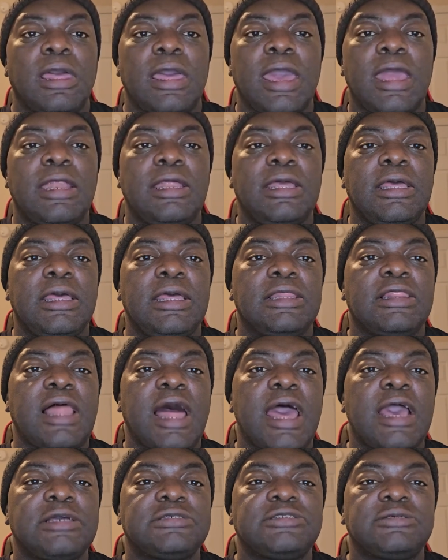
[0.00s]
any
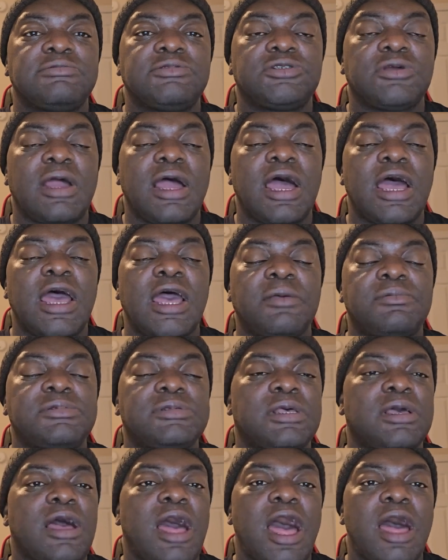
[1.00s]
likes, subscribes,
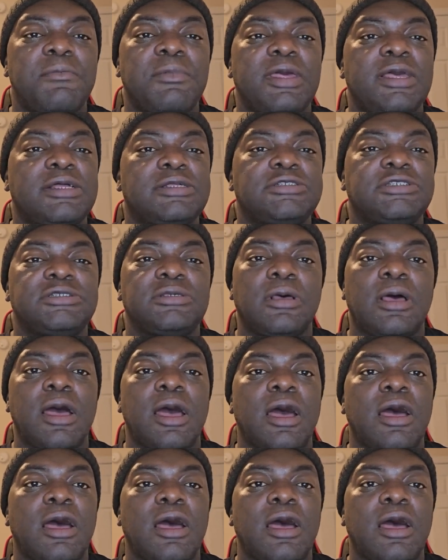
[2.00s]
comments.